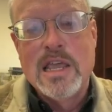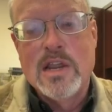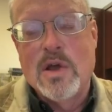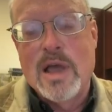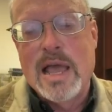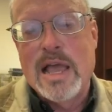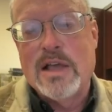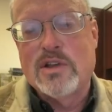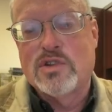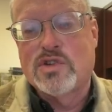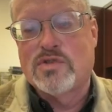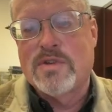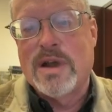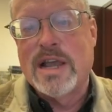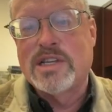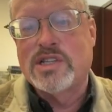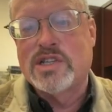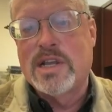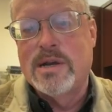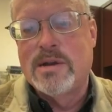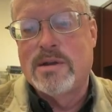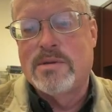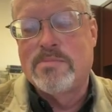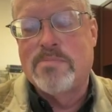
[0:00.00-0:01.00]
how strikes
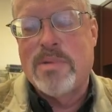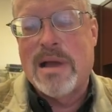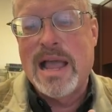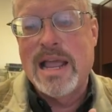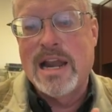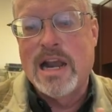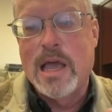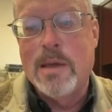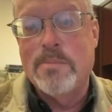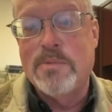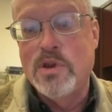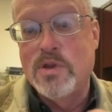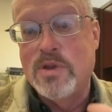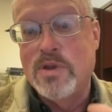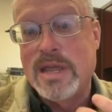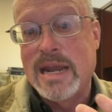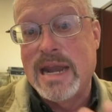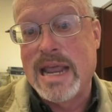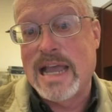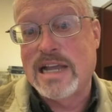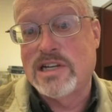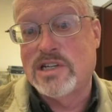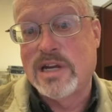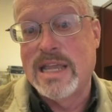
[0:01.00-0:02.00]
can pile up and you can
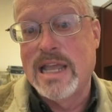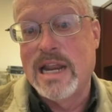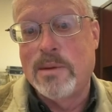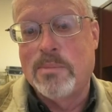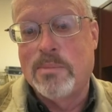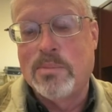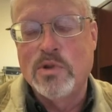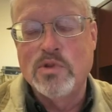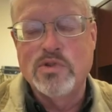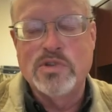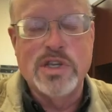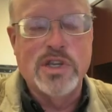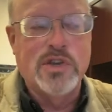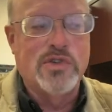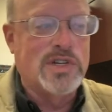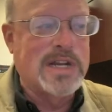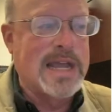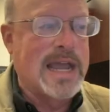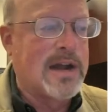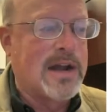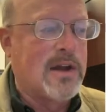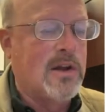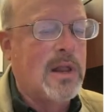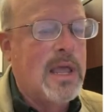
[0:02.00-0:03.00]
actually end up losing your
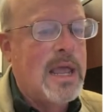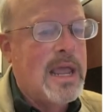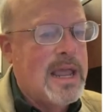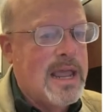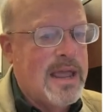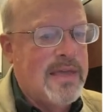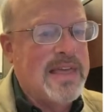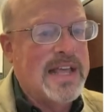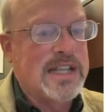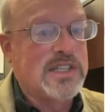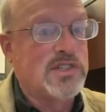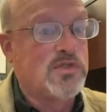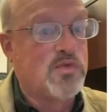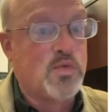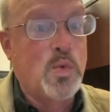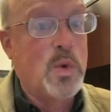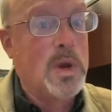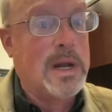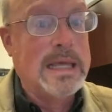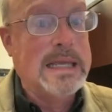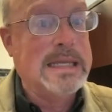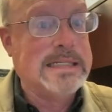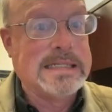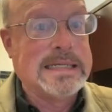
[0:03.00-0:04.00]
channel, and that's
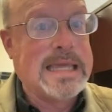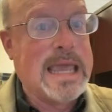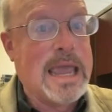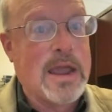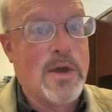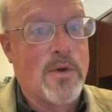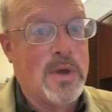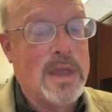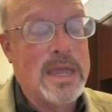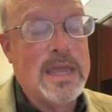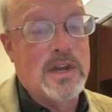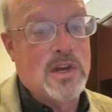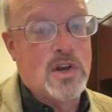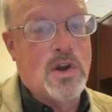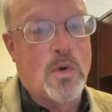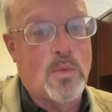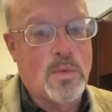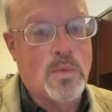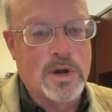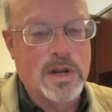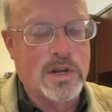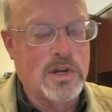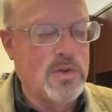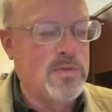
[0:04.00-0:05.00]
really scary and you don't
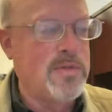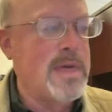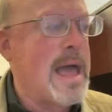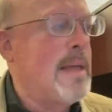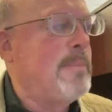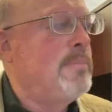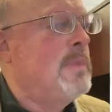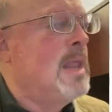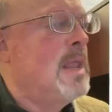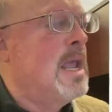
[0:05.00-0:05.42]
want to do that.